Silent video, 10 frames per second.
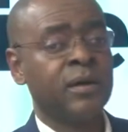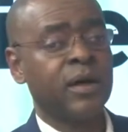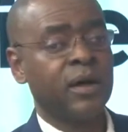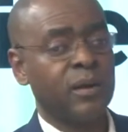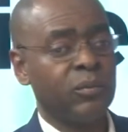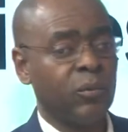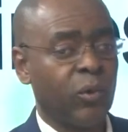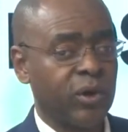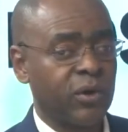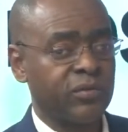
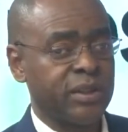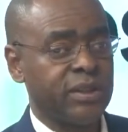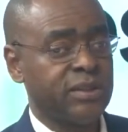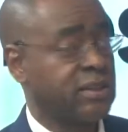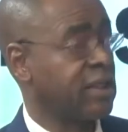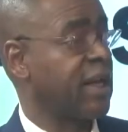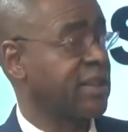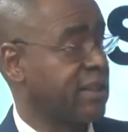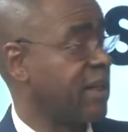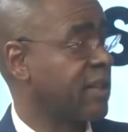one of the
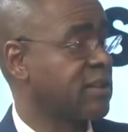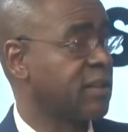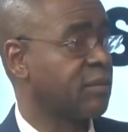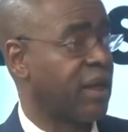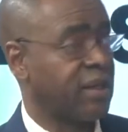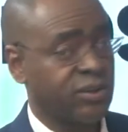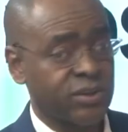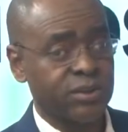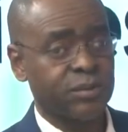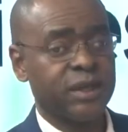selected asset
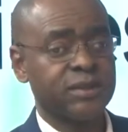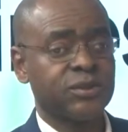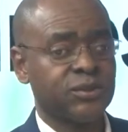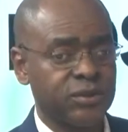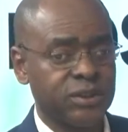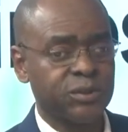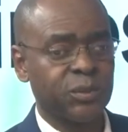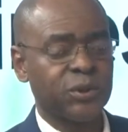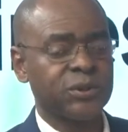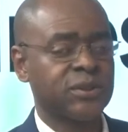managers by the 3
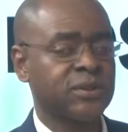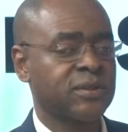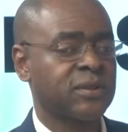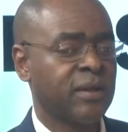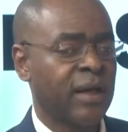sponsors.